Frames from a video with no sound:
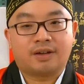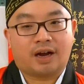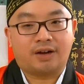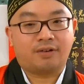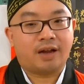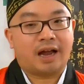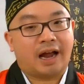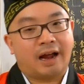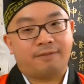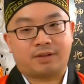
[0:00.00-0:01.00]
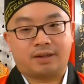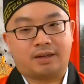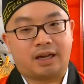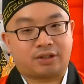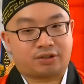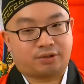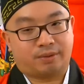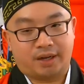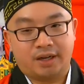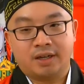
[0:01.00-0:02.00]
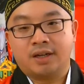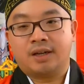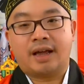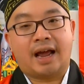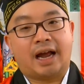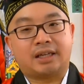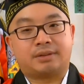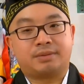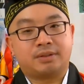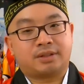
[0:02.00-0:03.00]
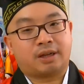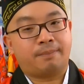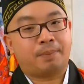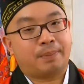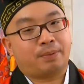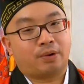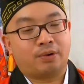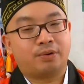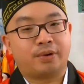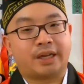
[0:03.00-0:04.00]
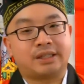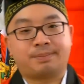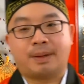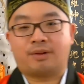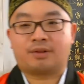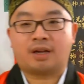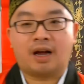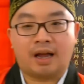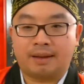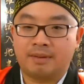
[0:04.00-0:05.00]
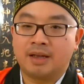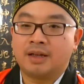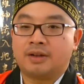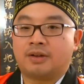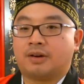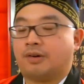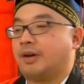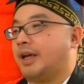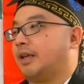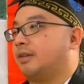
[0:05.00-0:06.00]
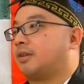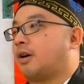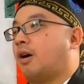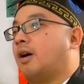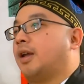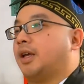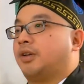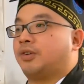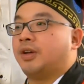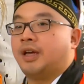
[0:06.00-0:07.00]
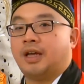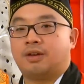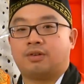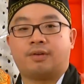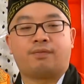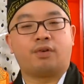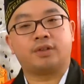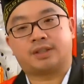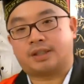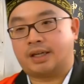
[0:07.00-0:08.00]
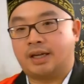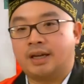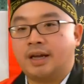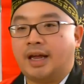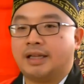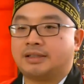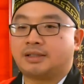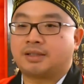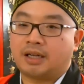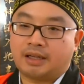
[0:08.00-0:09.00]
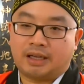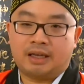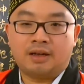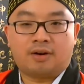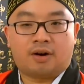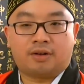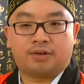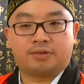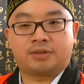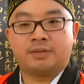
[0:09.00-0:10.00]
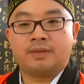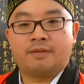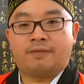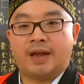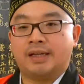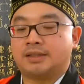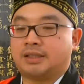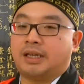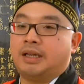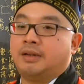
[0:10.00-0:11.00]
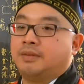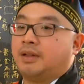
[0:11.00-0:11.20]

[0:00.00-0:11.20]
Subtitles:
I don't have the luxury as some people who can spend their time, in college, in university, and study all those fancy